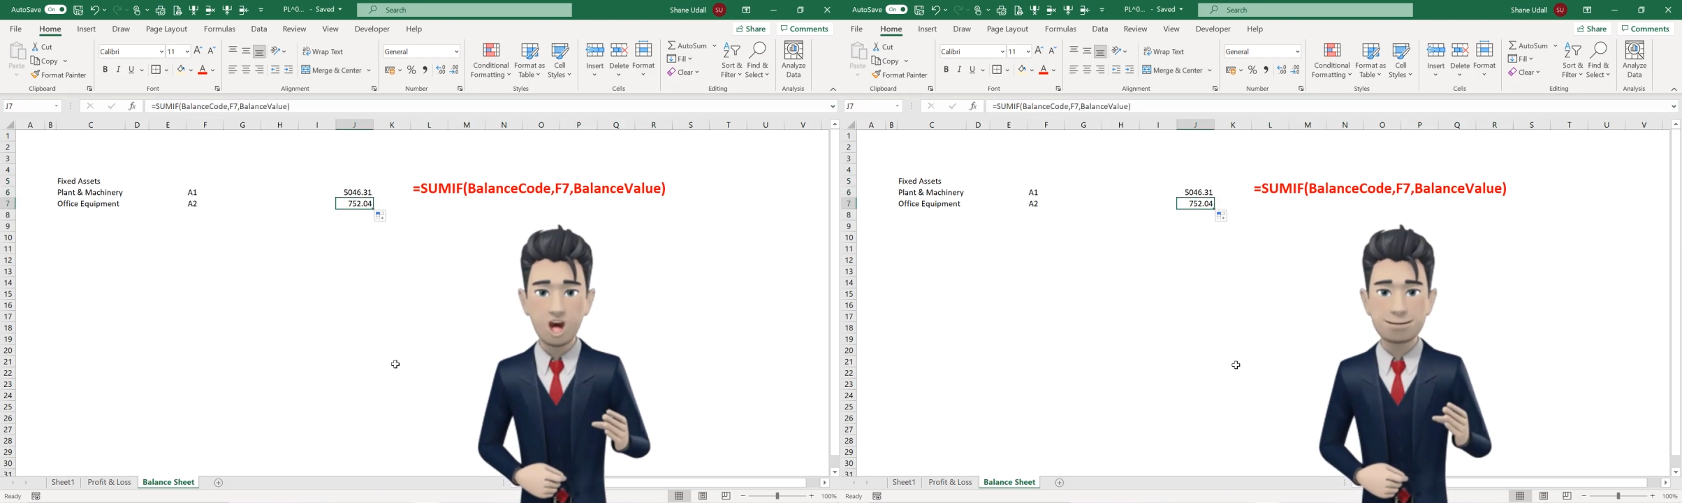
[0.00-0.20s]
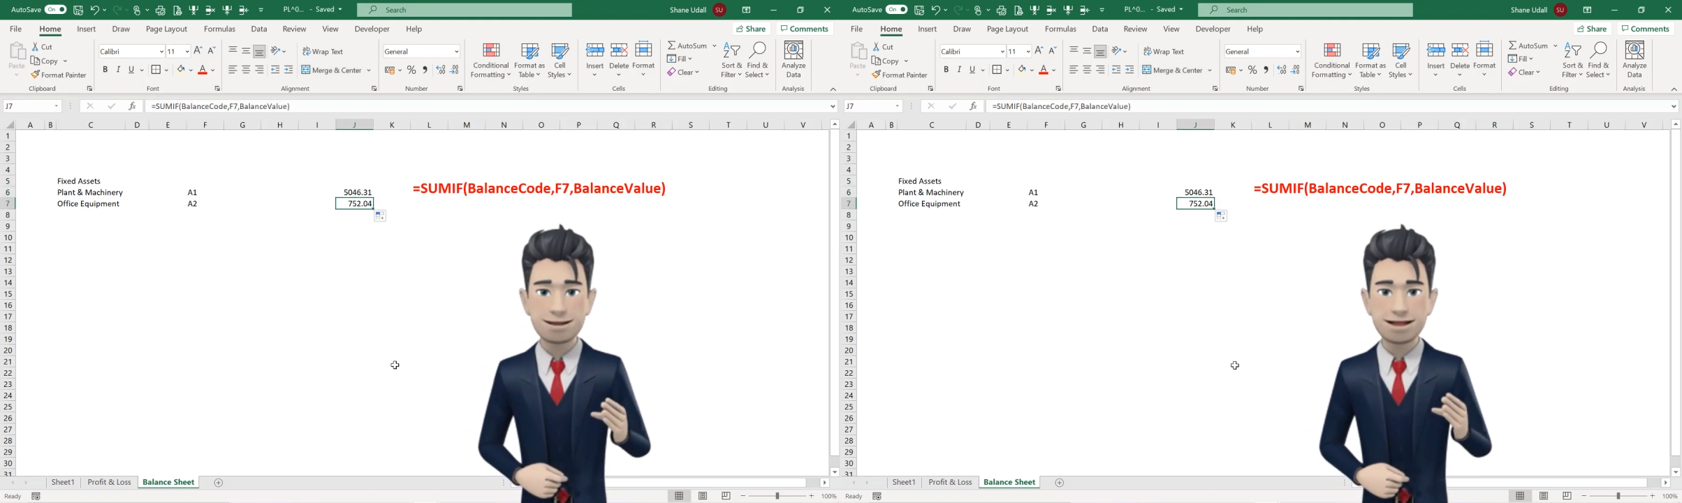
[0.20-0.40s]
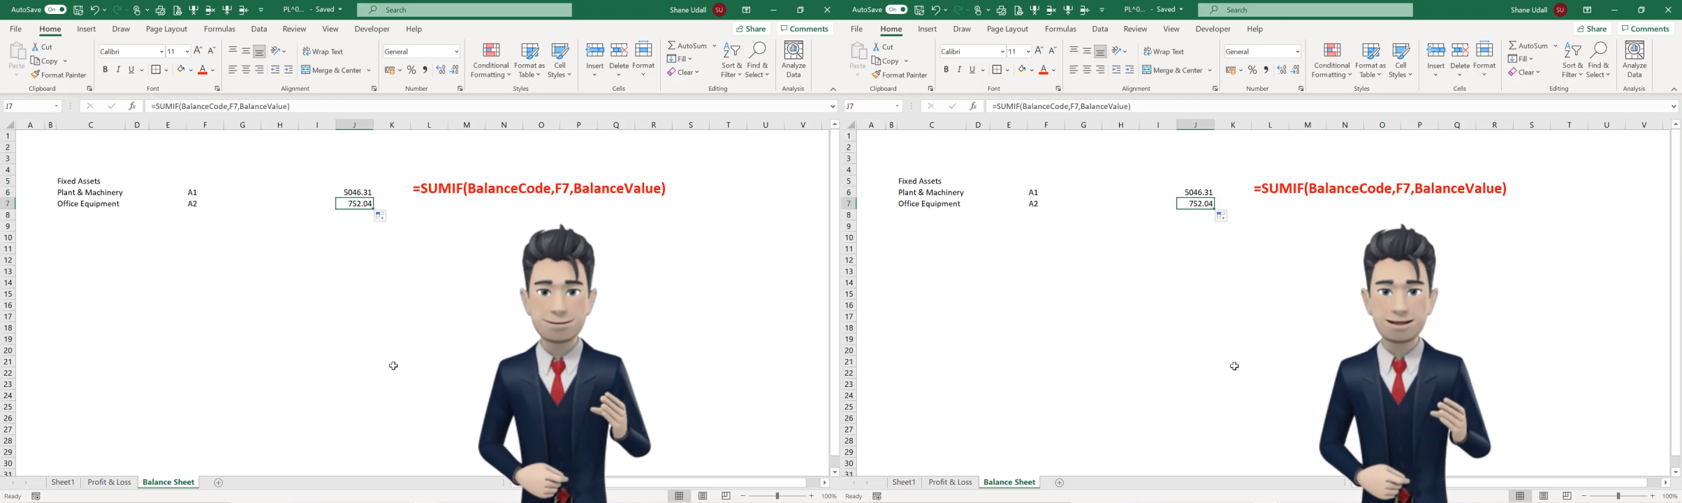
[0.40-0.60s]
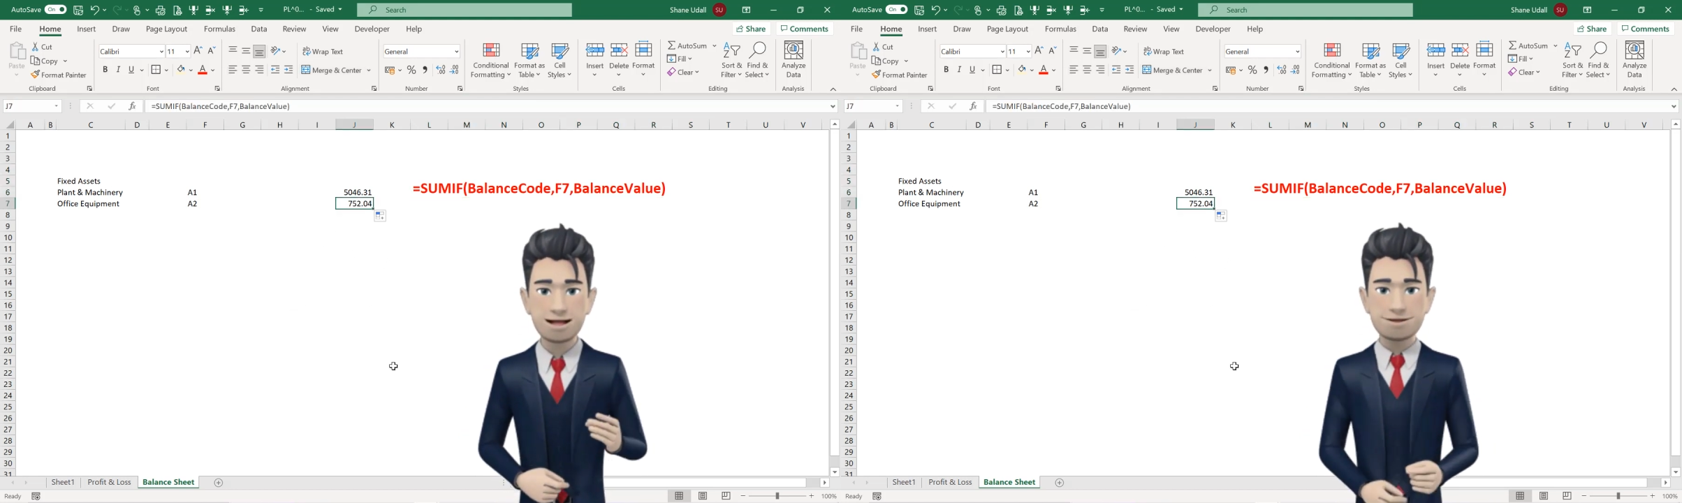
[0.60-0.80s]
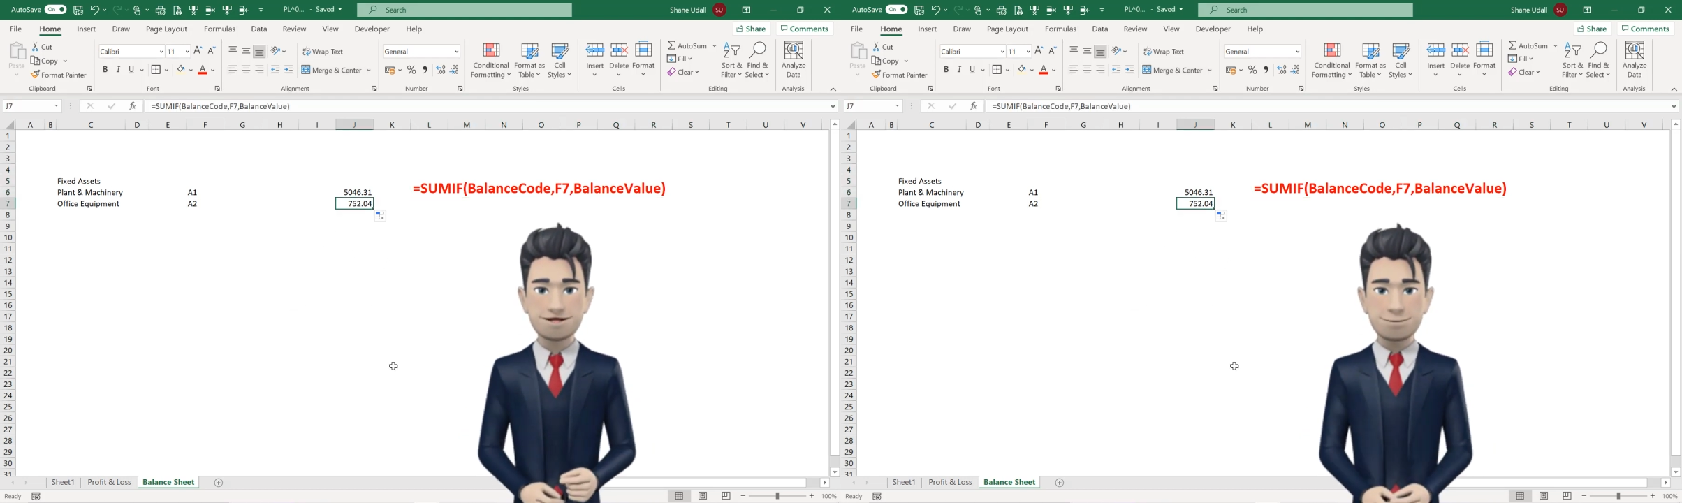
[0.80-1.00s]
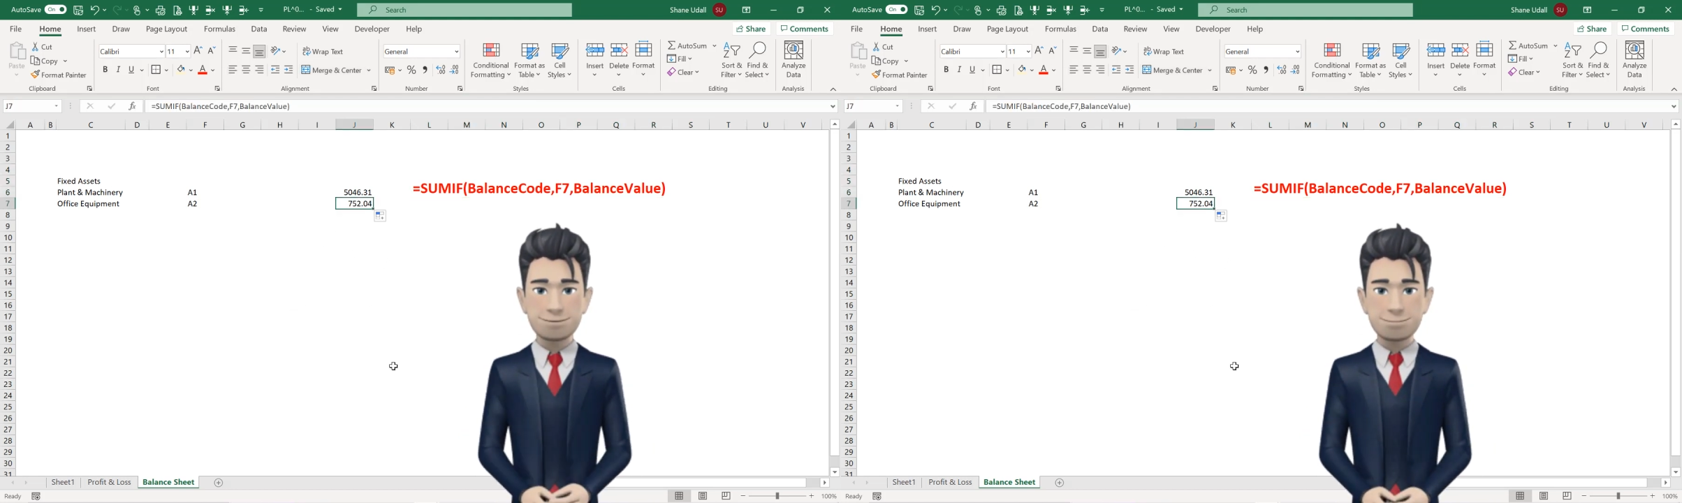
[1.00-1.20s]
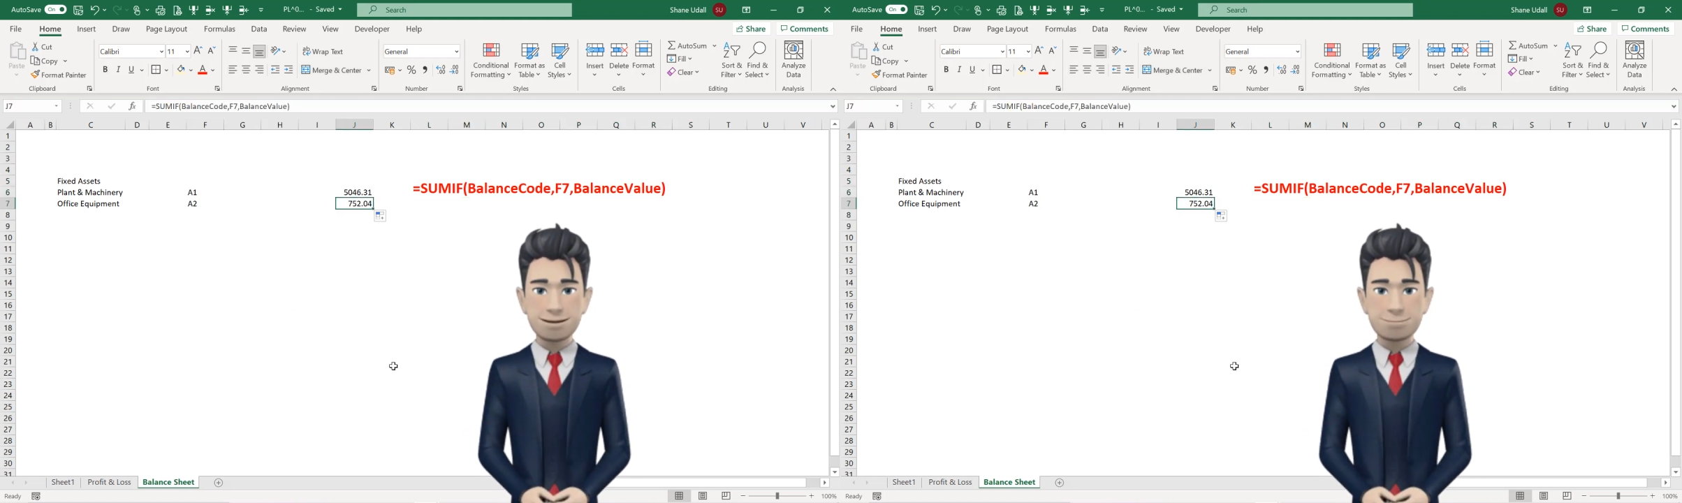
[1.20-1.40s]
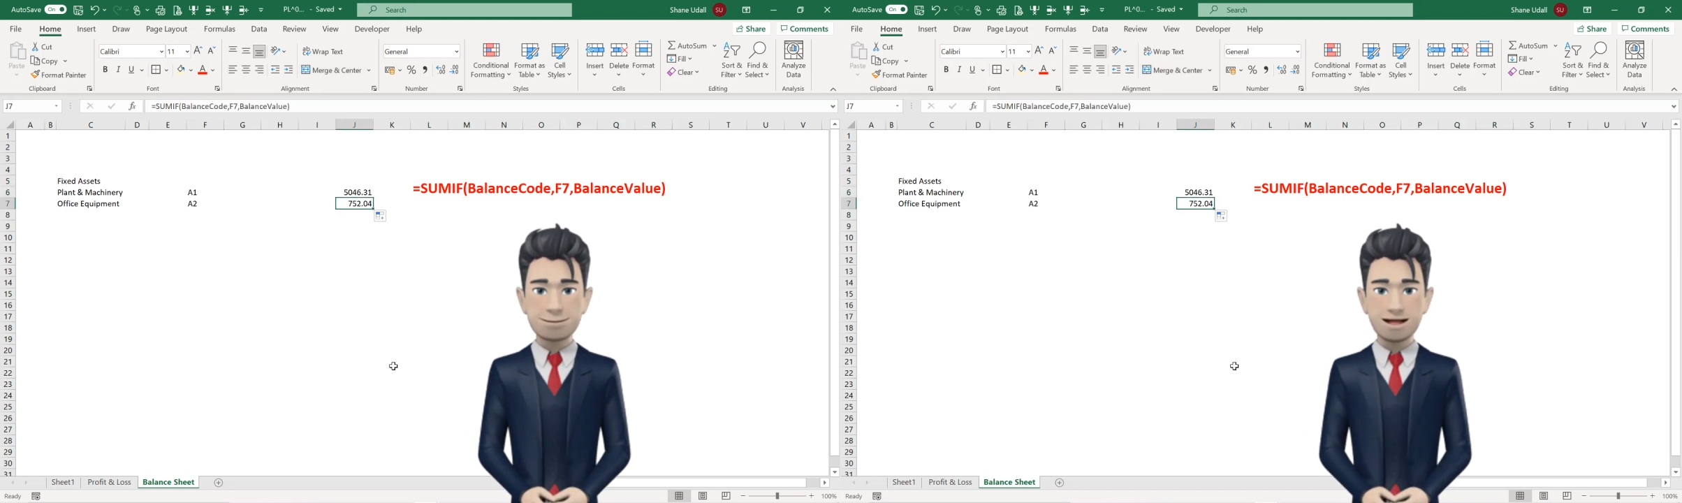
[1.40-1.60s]
in cell
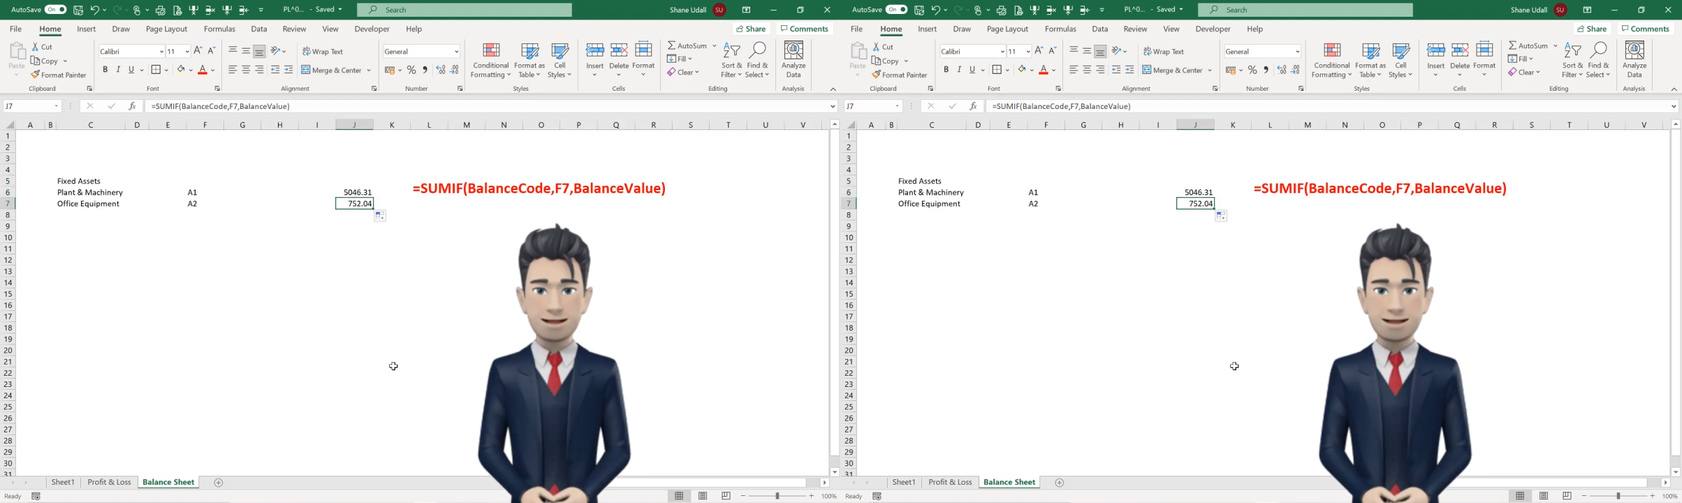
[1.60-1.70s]
F7.